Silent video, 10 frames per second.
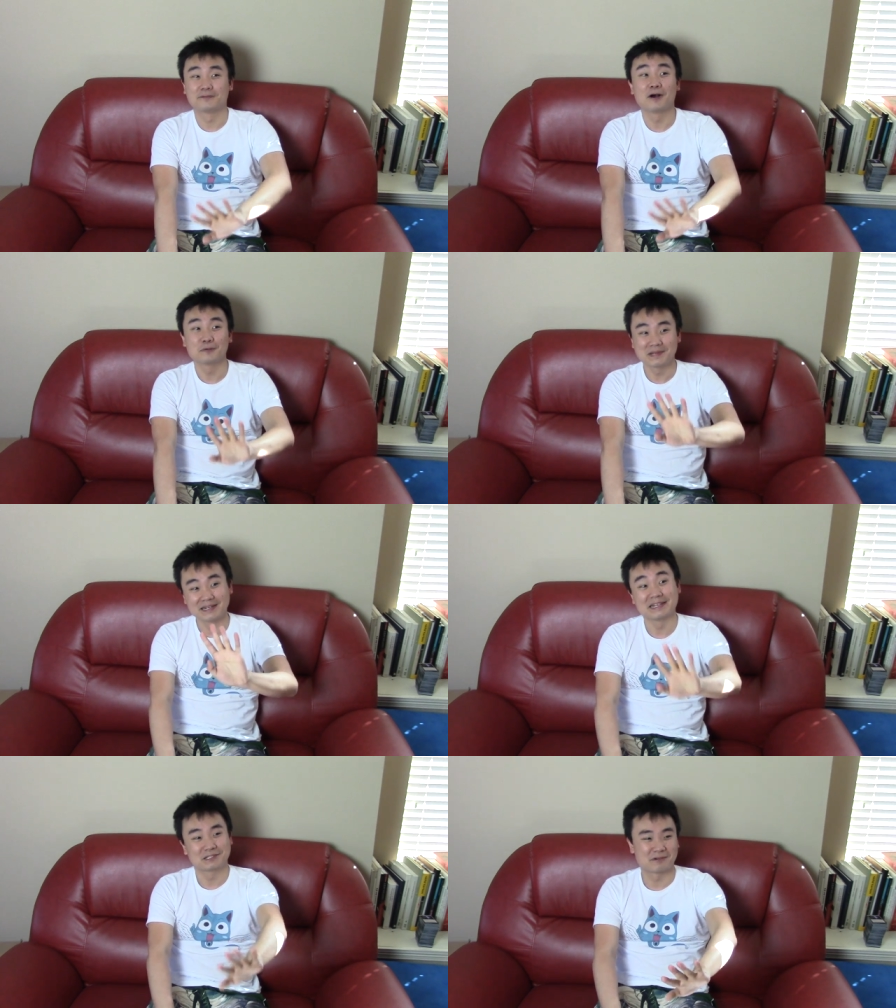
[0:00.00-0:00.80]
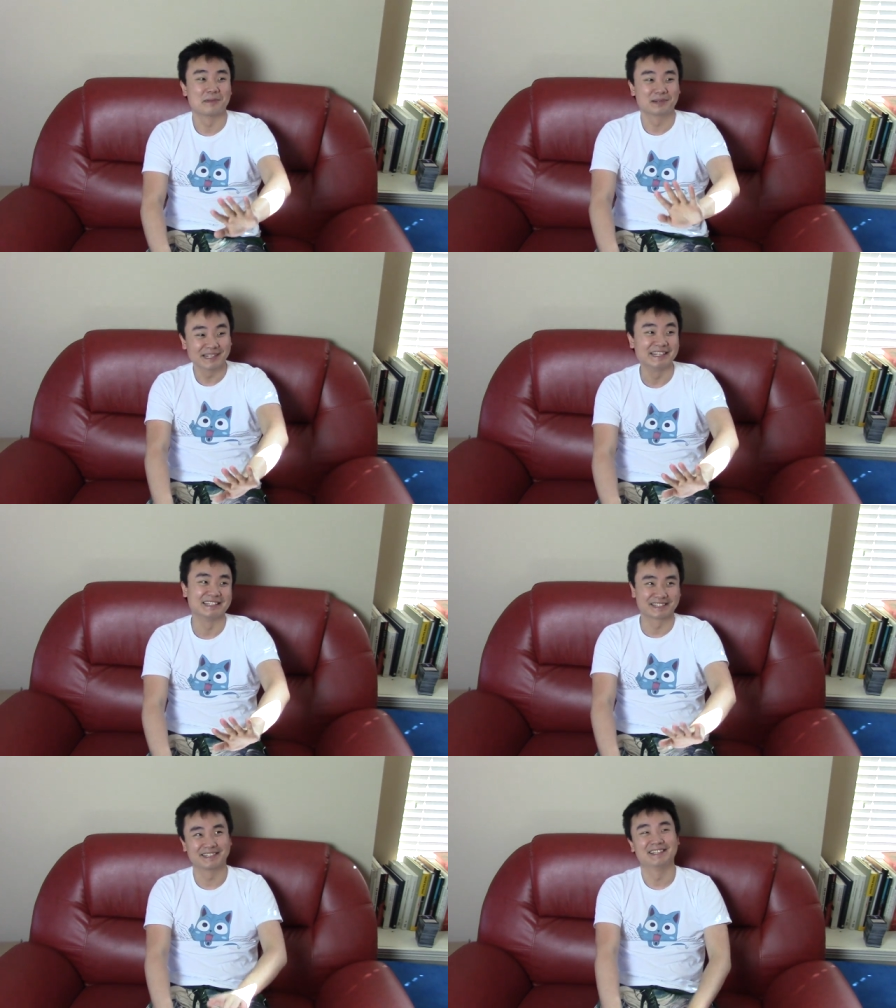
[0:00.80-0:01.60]
follow me on Instagram,
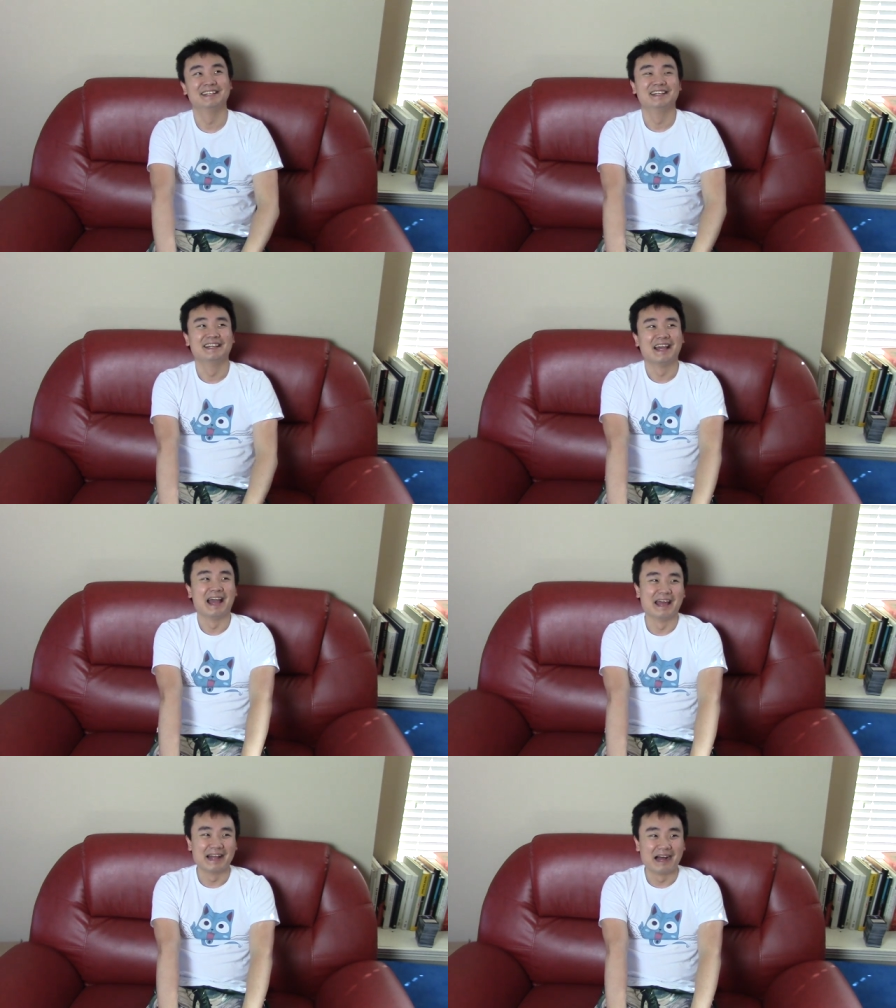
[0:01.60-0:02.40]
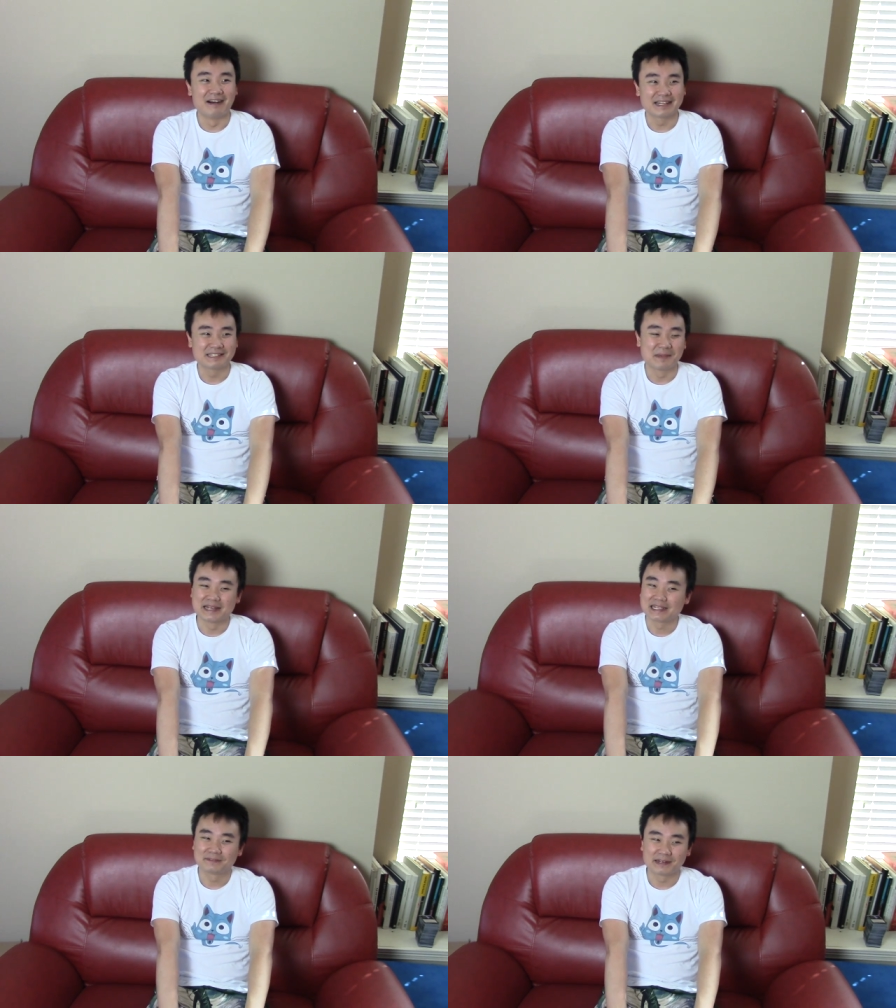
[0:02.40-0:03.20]
please. And I'll, uh, actually, my
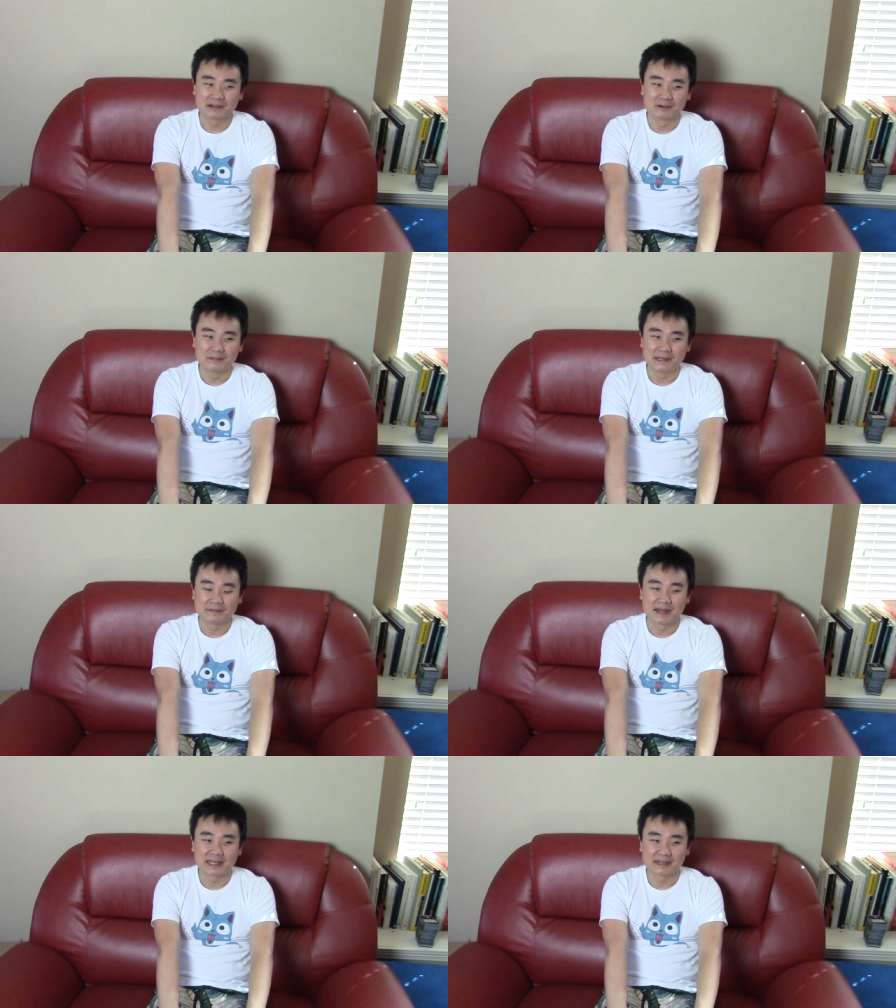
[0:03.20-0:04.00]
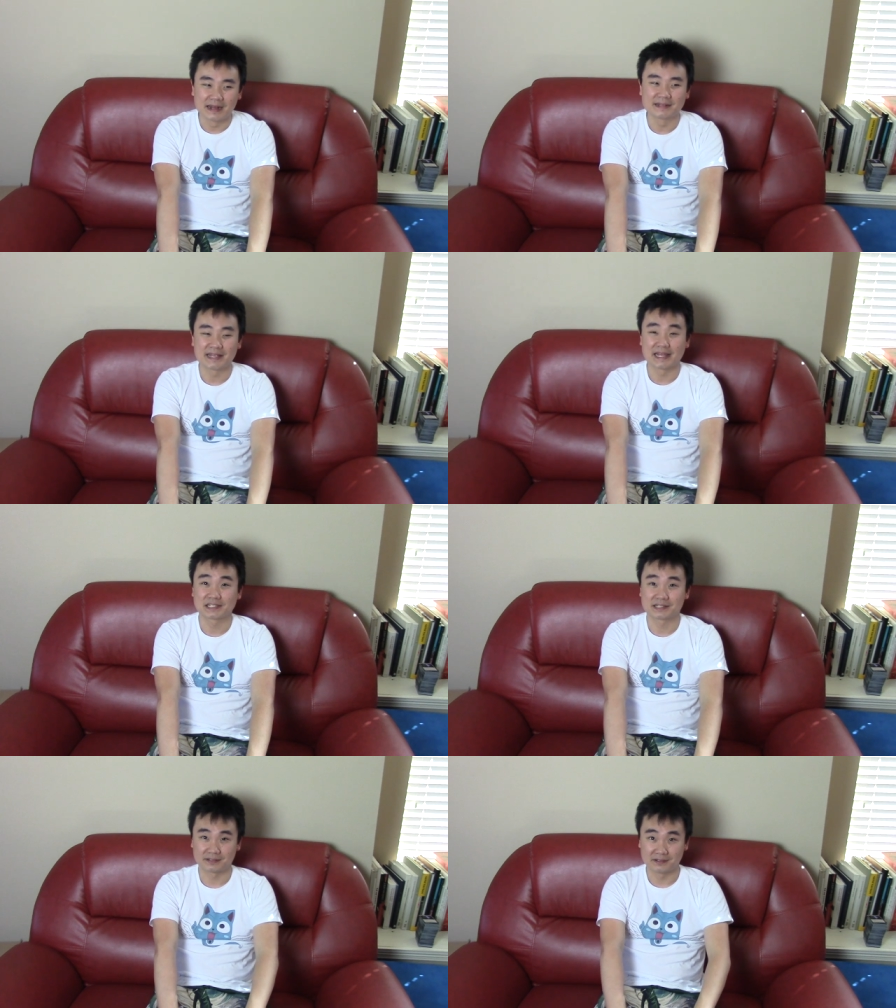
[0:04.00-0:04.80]
next video will be my
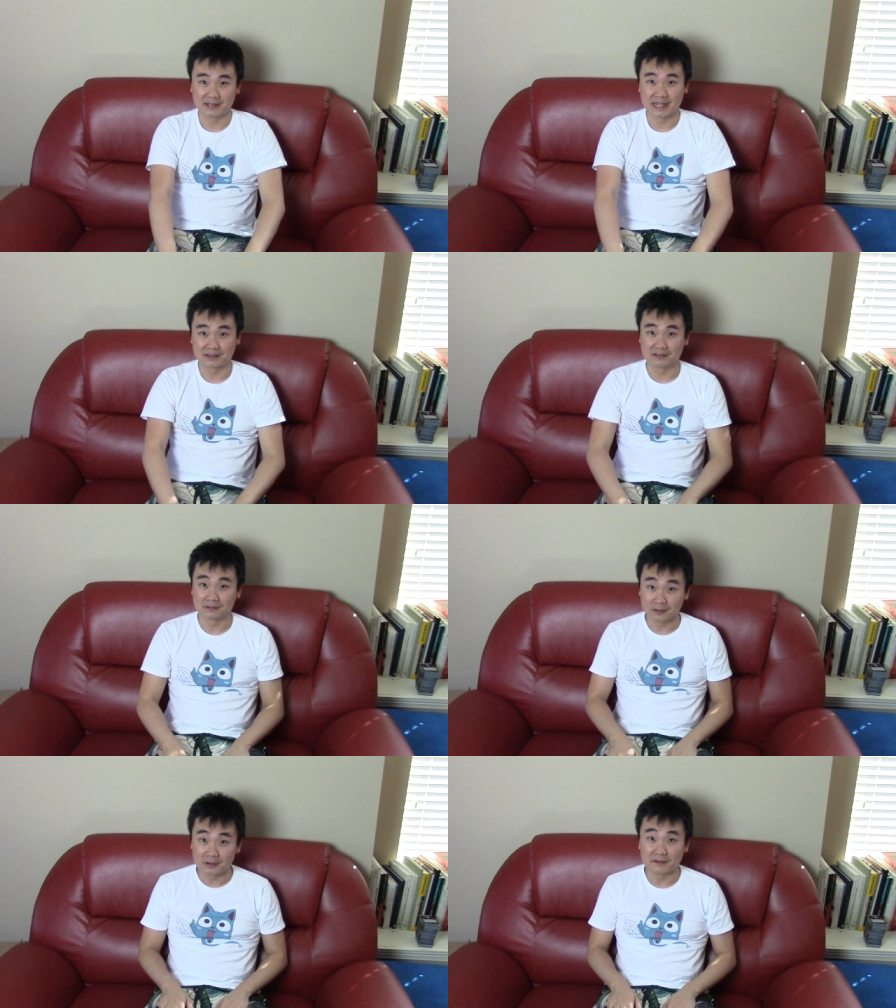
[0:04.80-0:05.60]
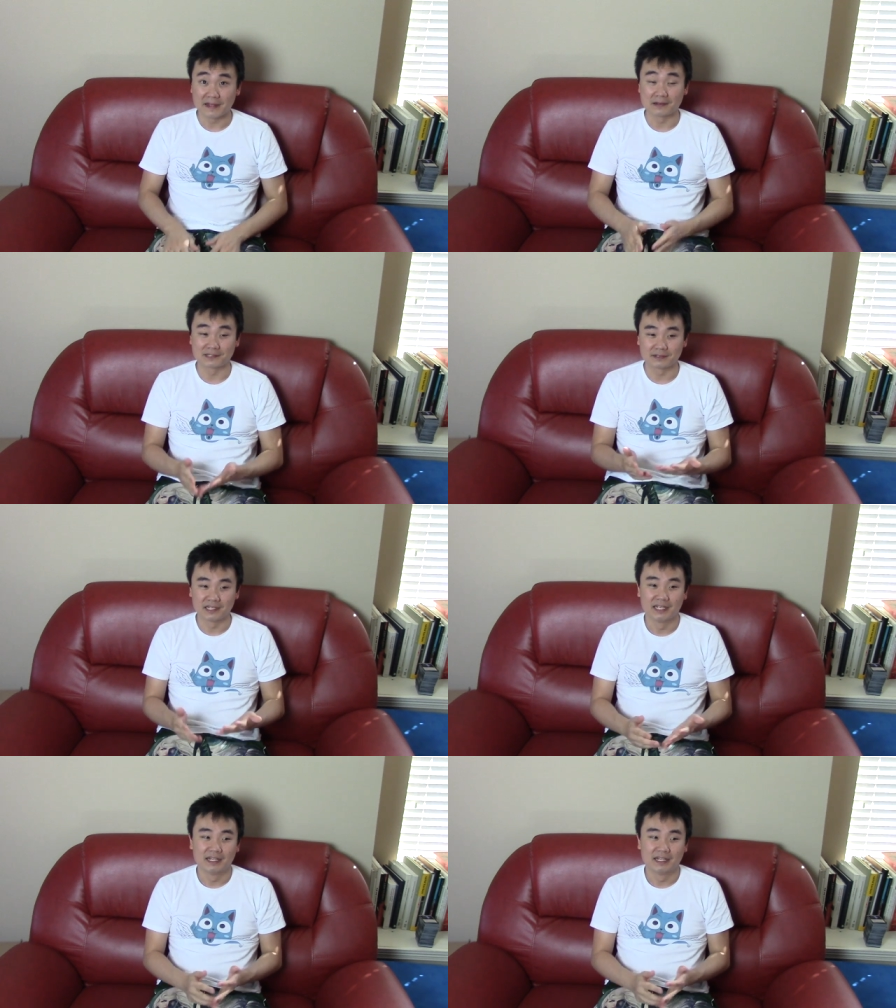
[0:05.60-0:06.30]
contest to get to 30,000